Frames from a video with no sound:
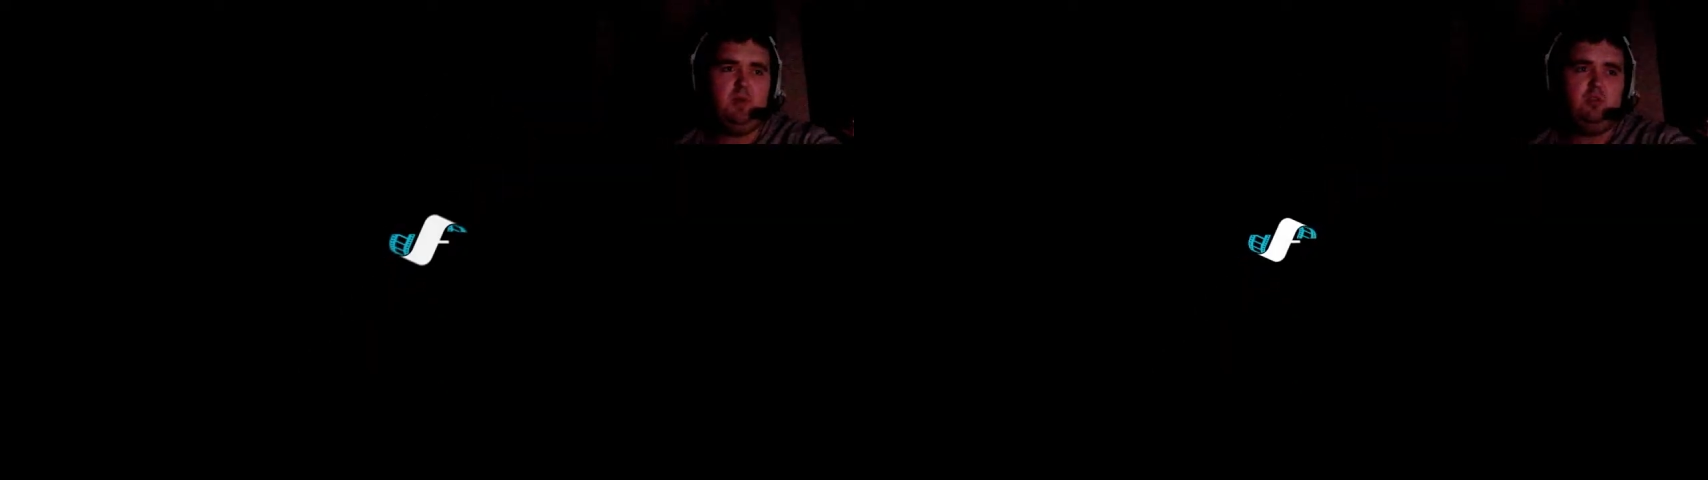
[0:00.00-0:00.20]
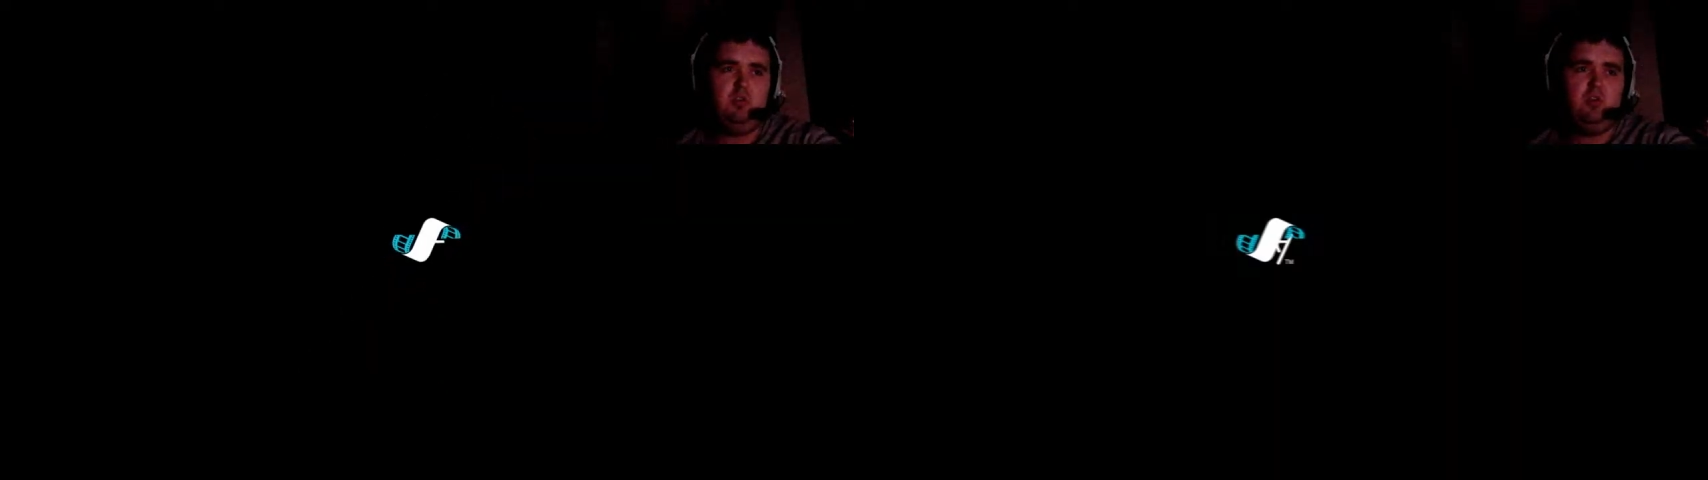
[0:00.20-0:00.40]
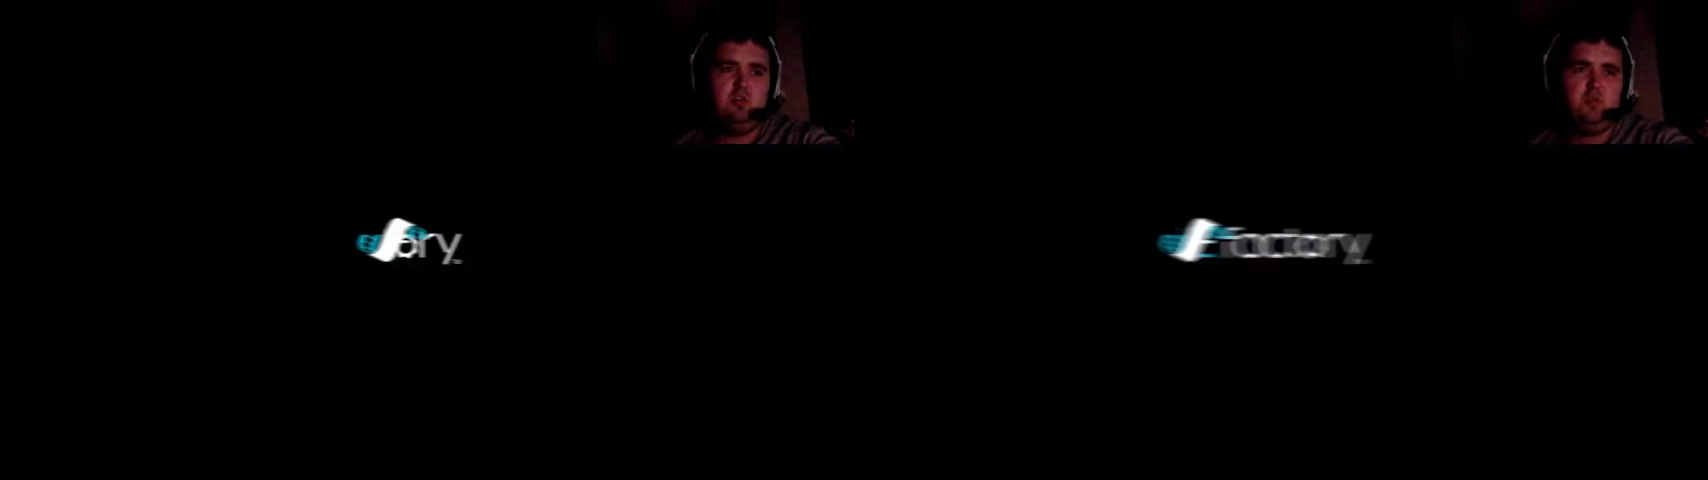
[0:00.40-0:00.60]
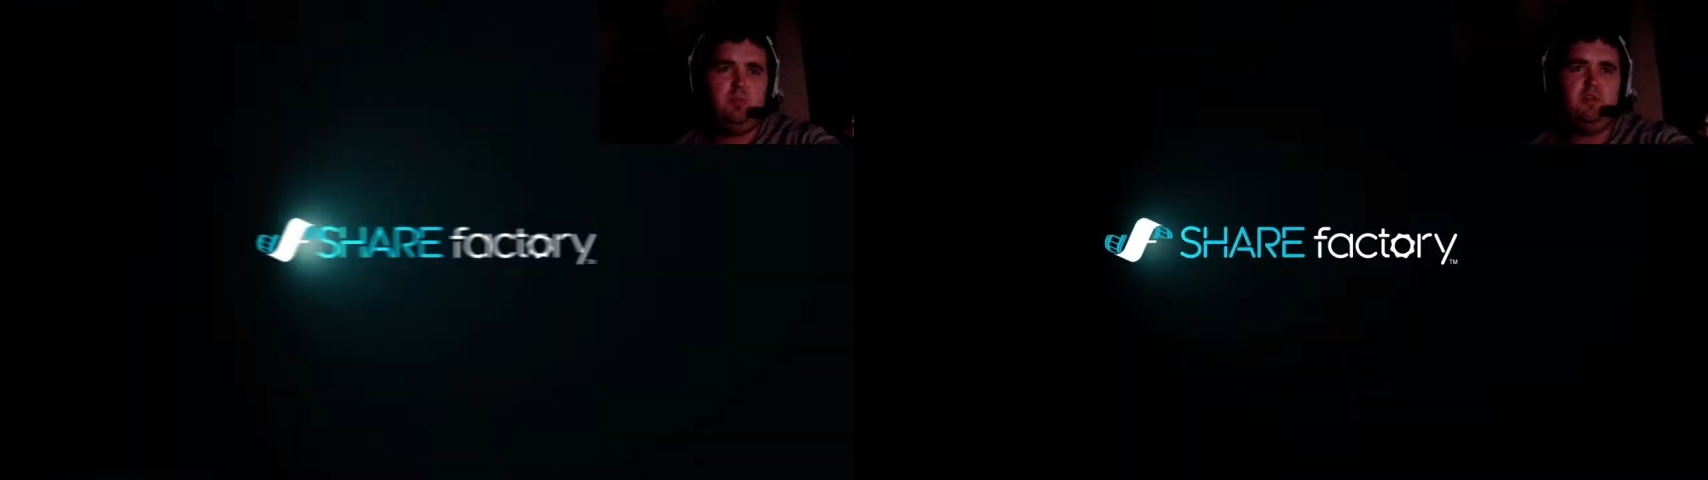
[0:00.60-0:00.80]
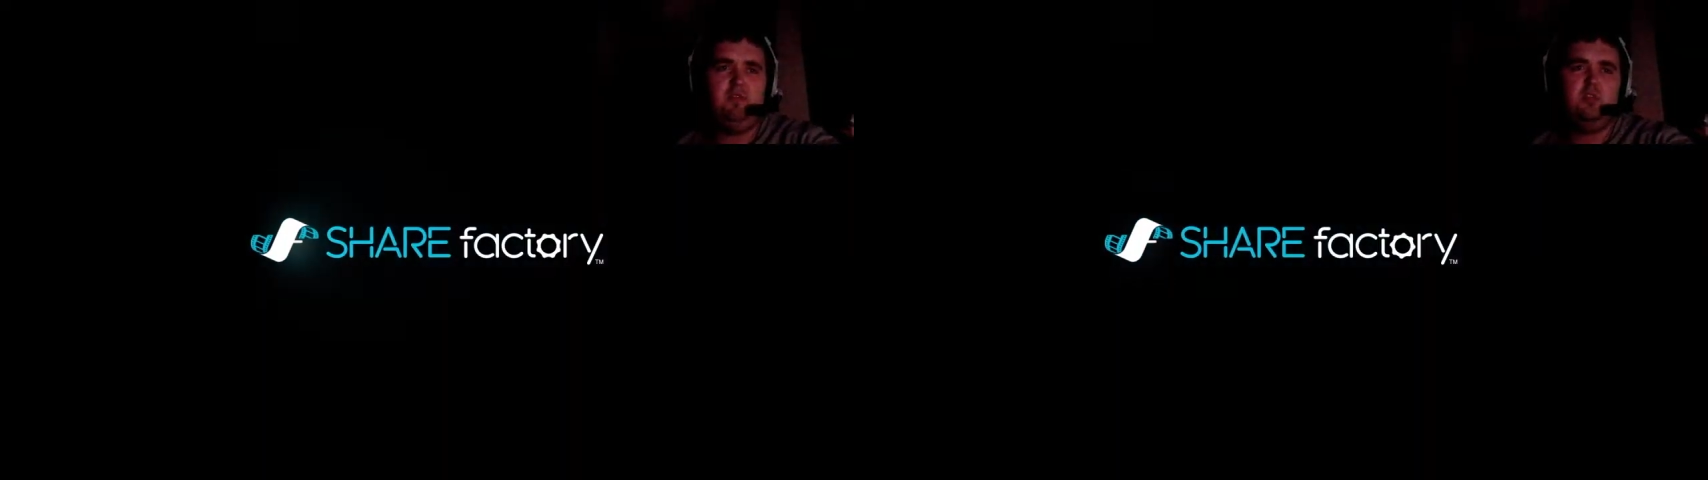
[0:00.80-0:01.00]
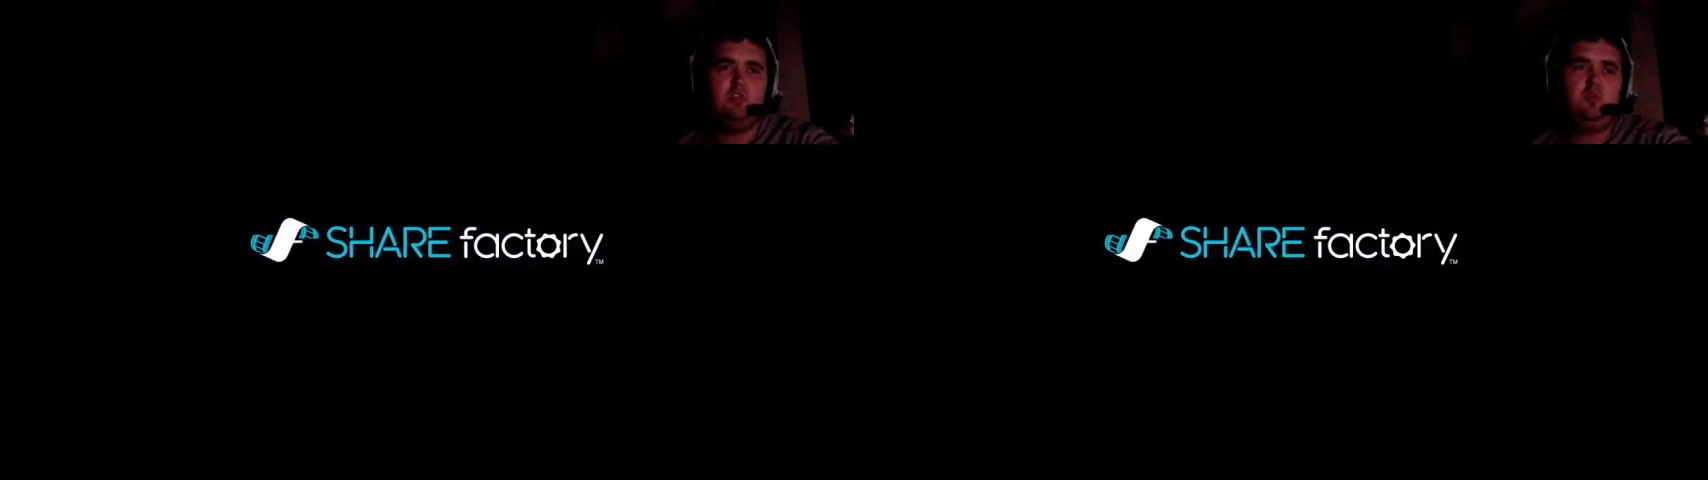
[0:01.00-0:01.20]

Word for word: depending on your console preference.